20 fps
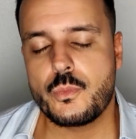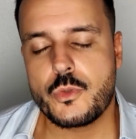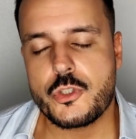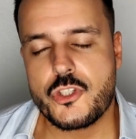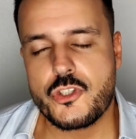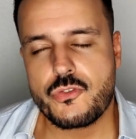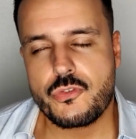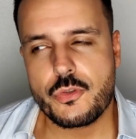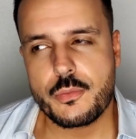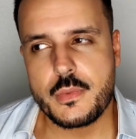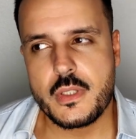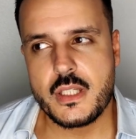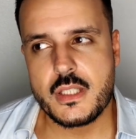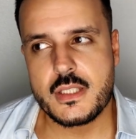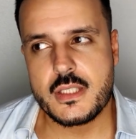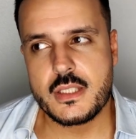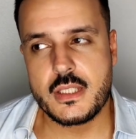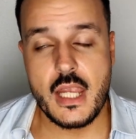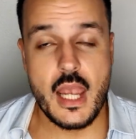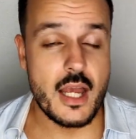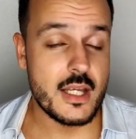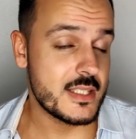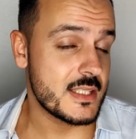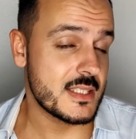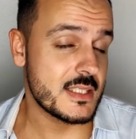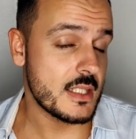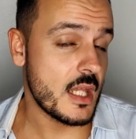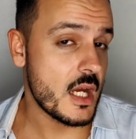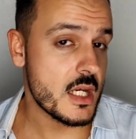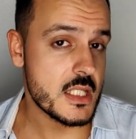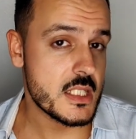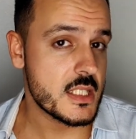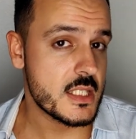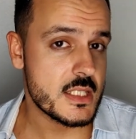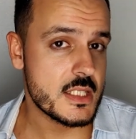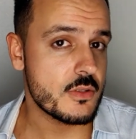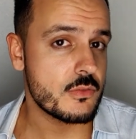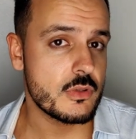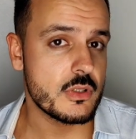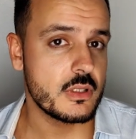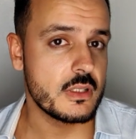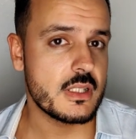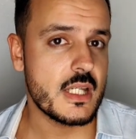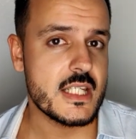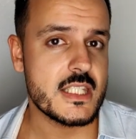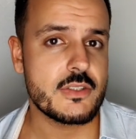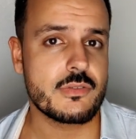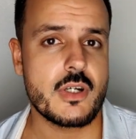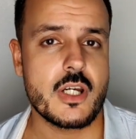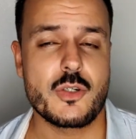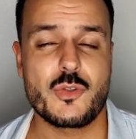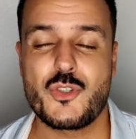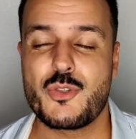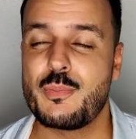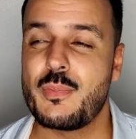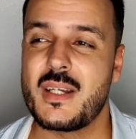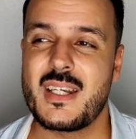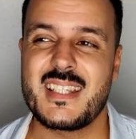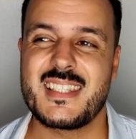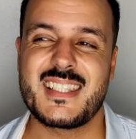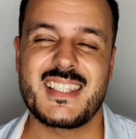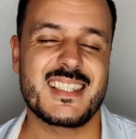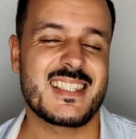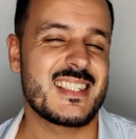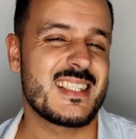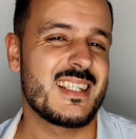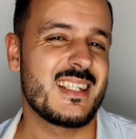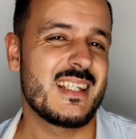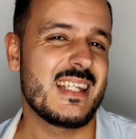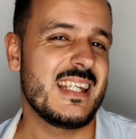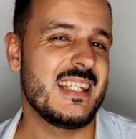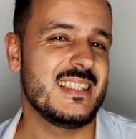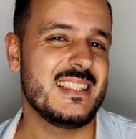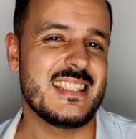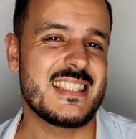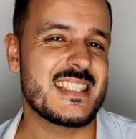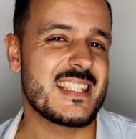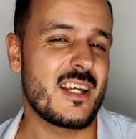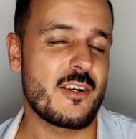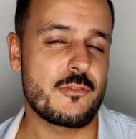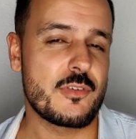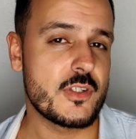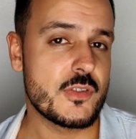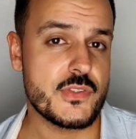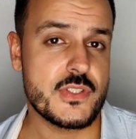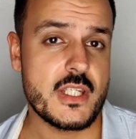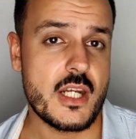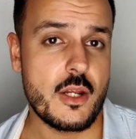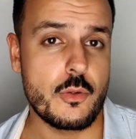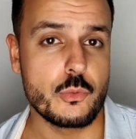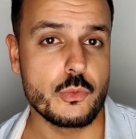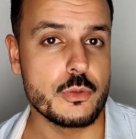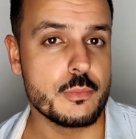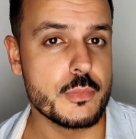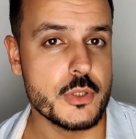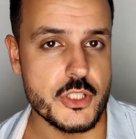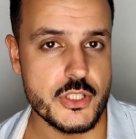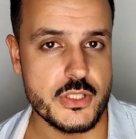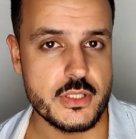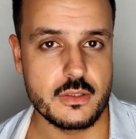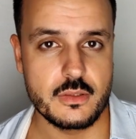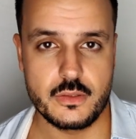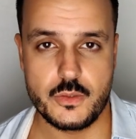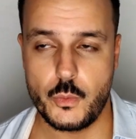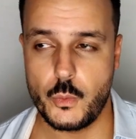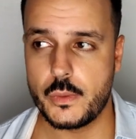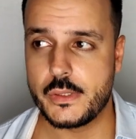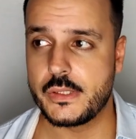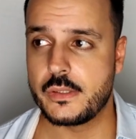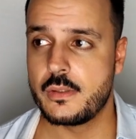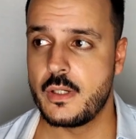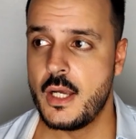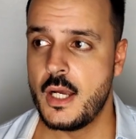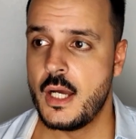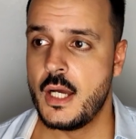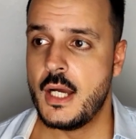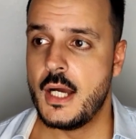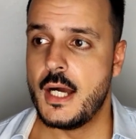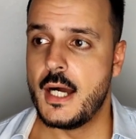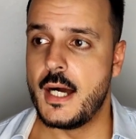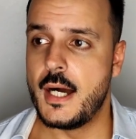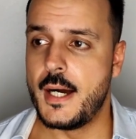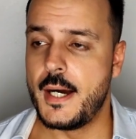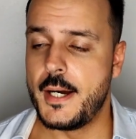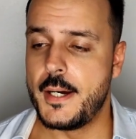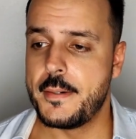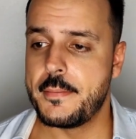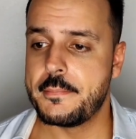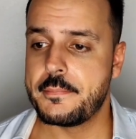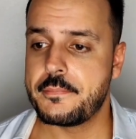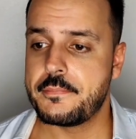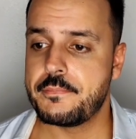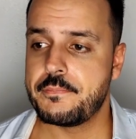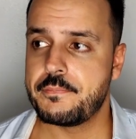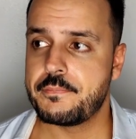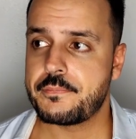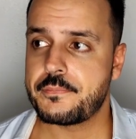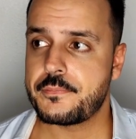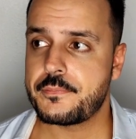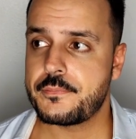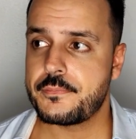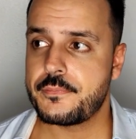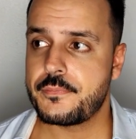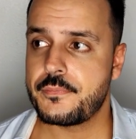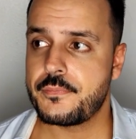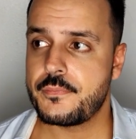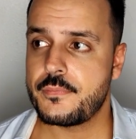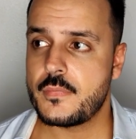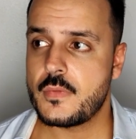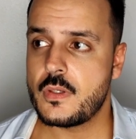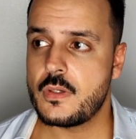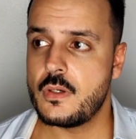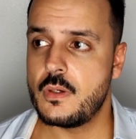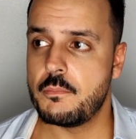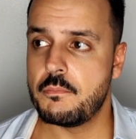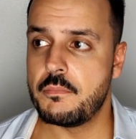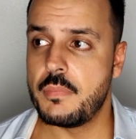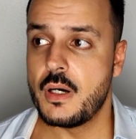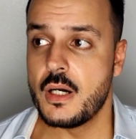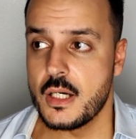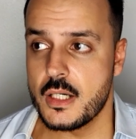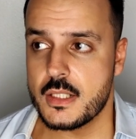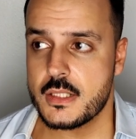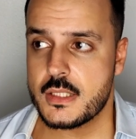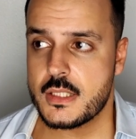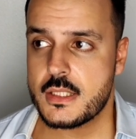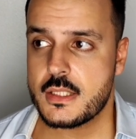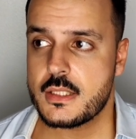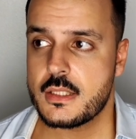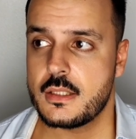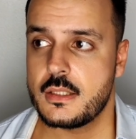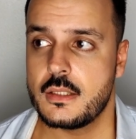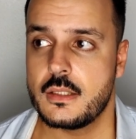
which for me, it's yeah, it's nice. It's a really nice fragrance, but it's it's not a fragrance that I would personally wear. Um, but